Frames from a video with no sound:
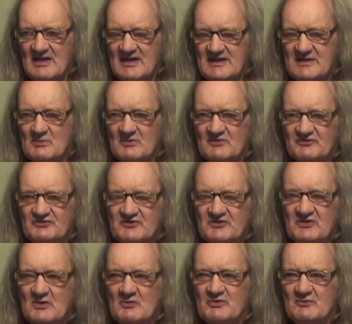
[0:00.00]
He wants to
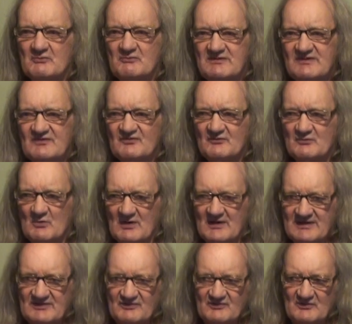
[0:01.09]
know the reason why
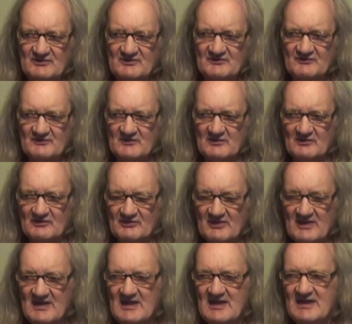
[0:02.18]
he's on this earth.
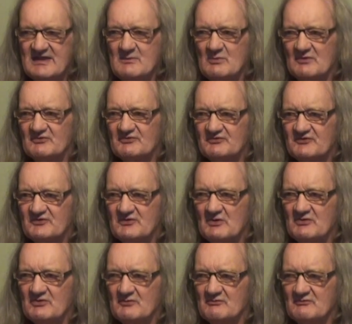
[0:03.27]
He wants to know
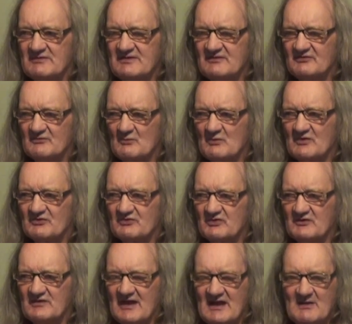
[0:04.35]
the reason, what's
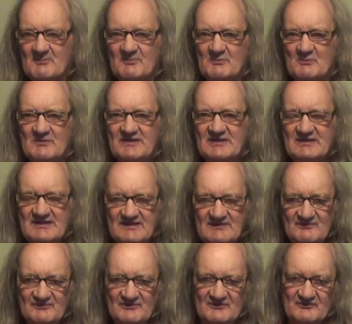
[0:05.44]
going to happen when he
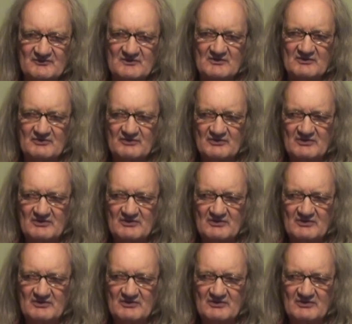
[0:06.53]
leaves this earth.